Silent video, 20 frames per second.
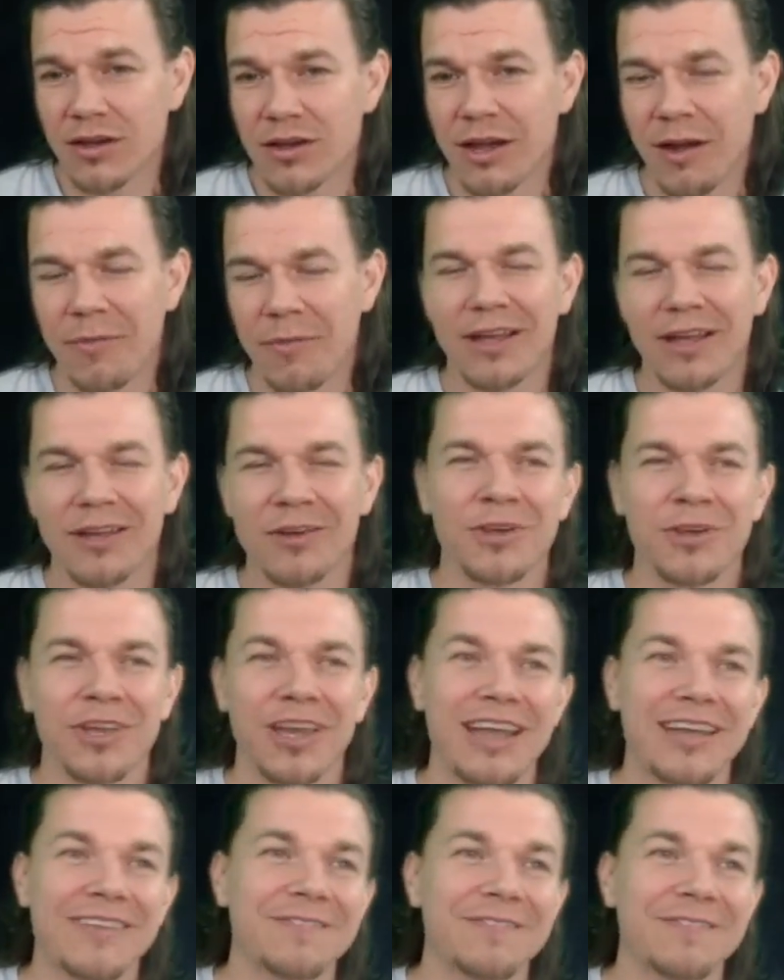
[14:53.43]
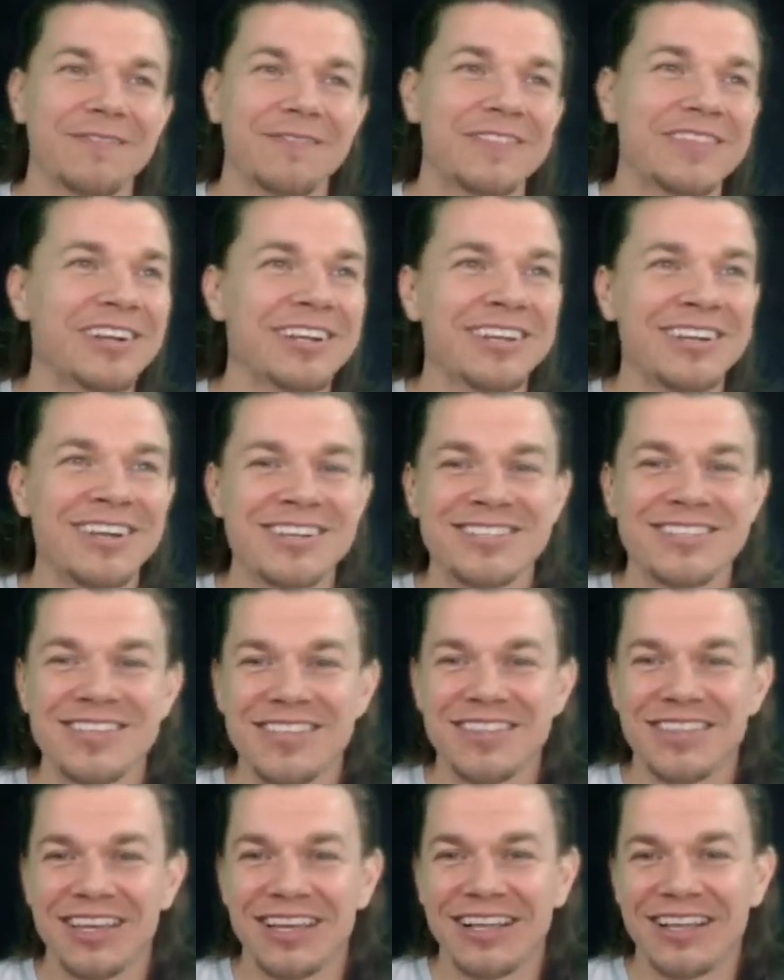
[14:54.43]
And I'm like, okay, here's
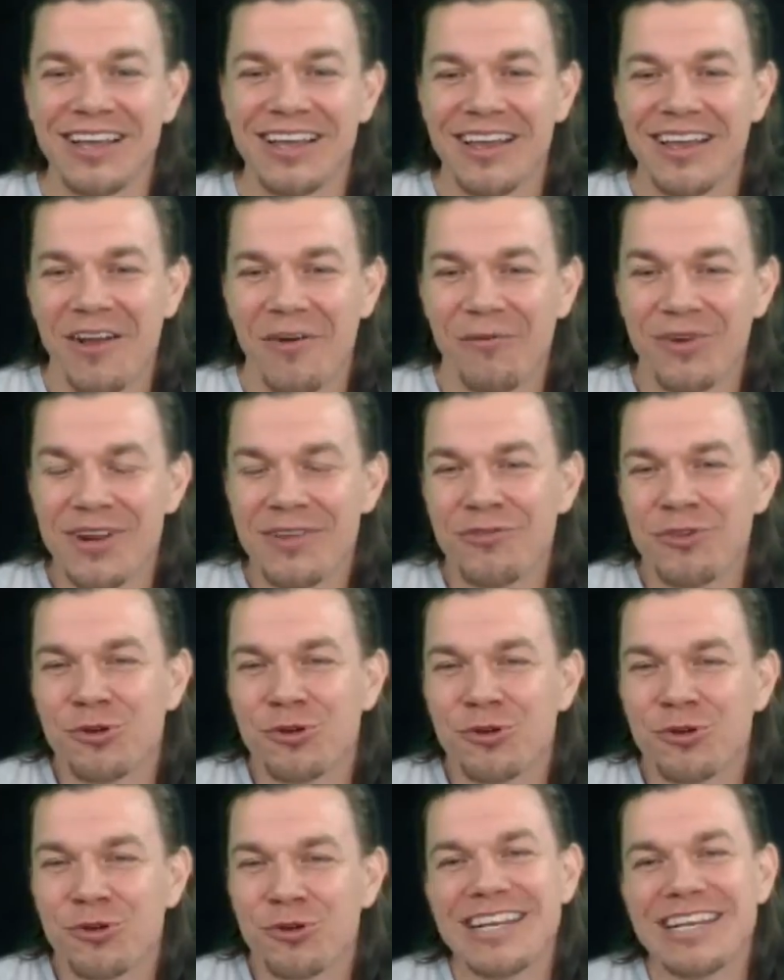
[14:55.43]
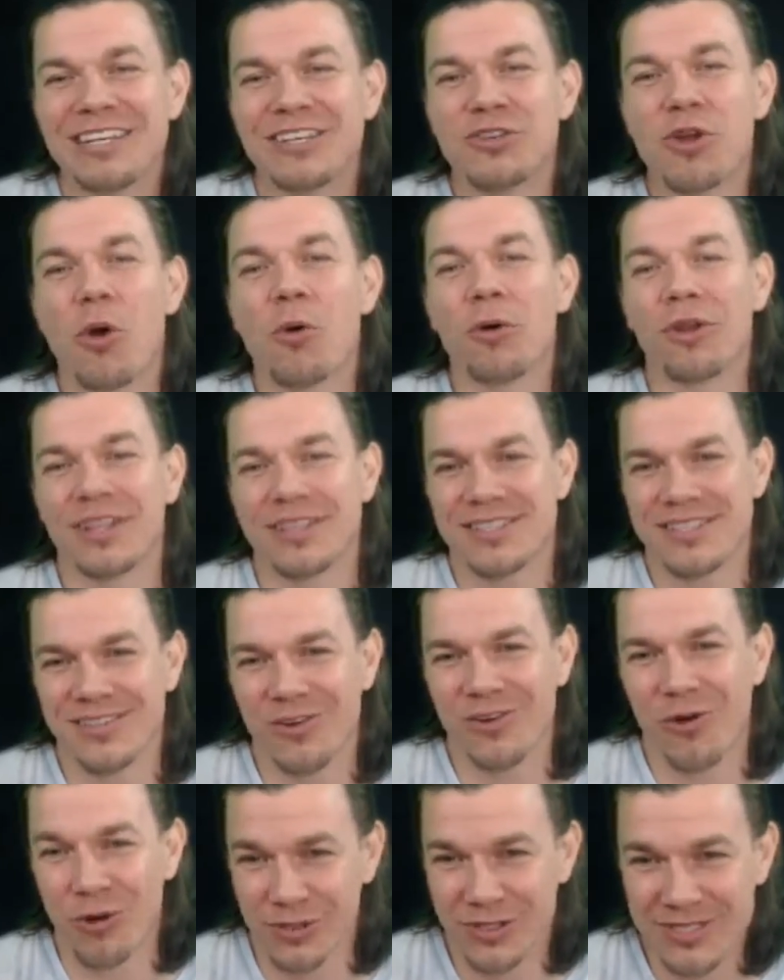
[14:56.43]
the thing. What if you're eating donuts
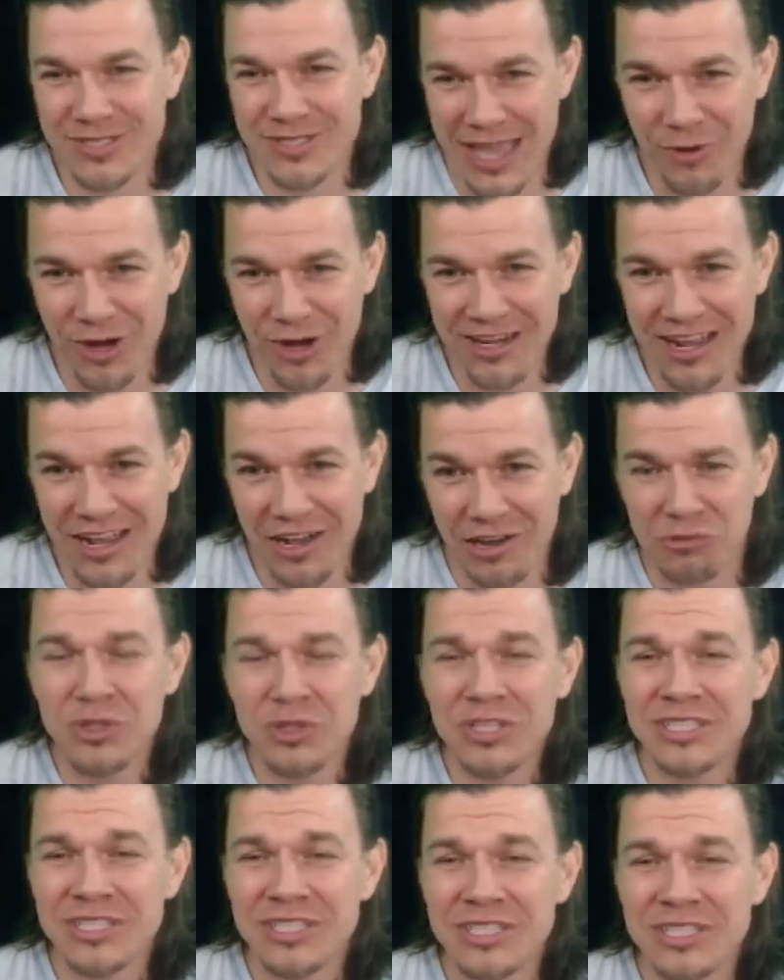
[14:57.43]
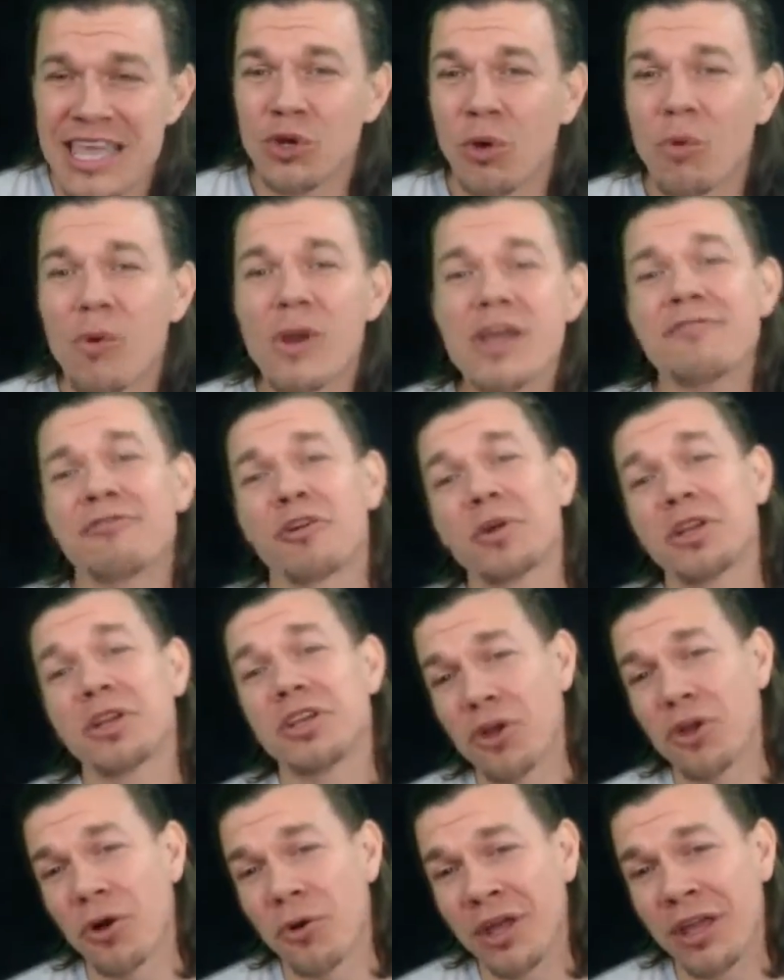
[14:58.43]
all the time right now, and we take you away from a
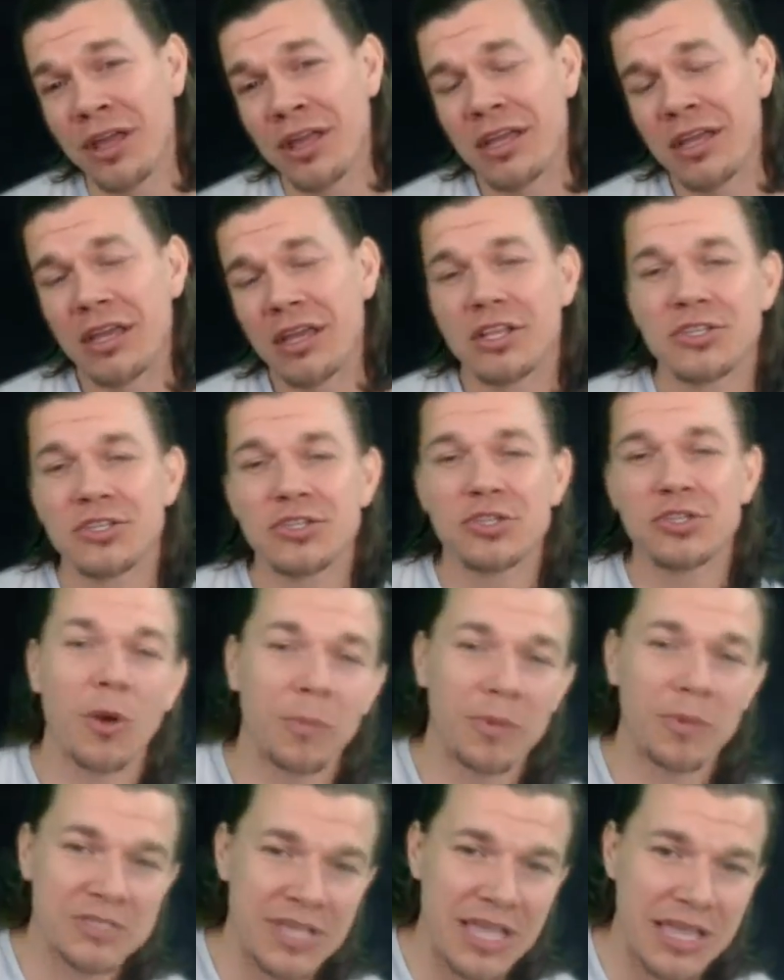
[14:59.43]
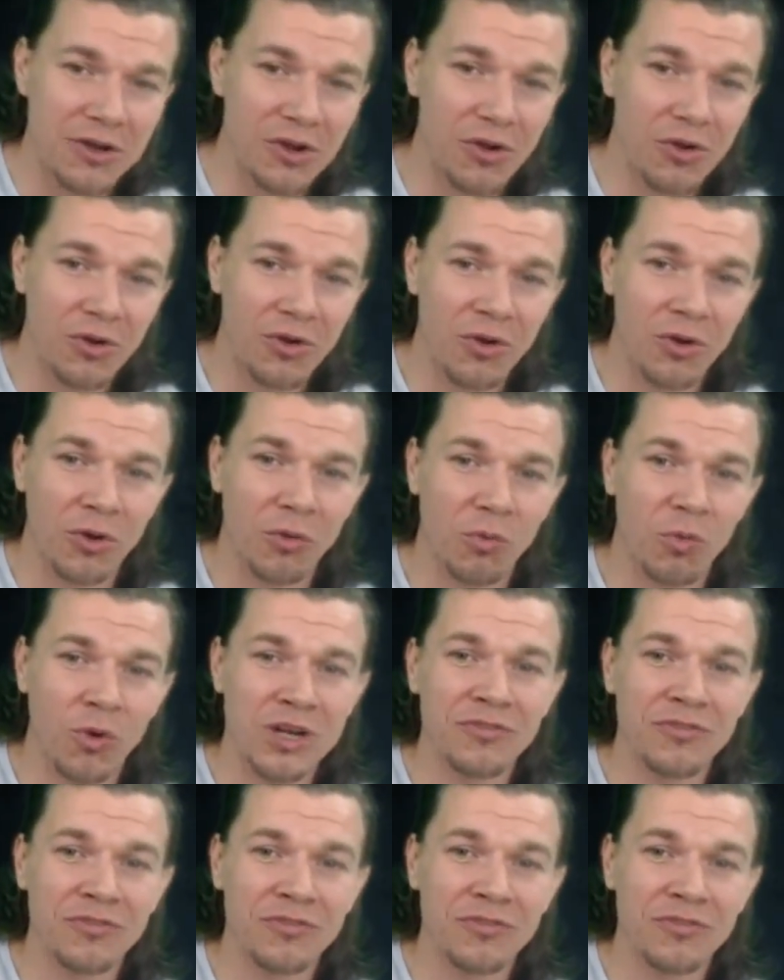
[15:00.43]
donut to a potato? Or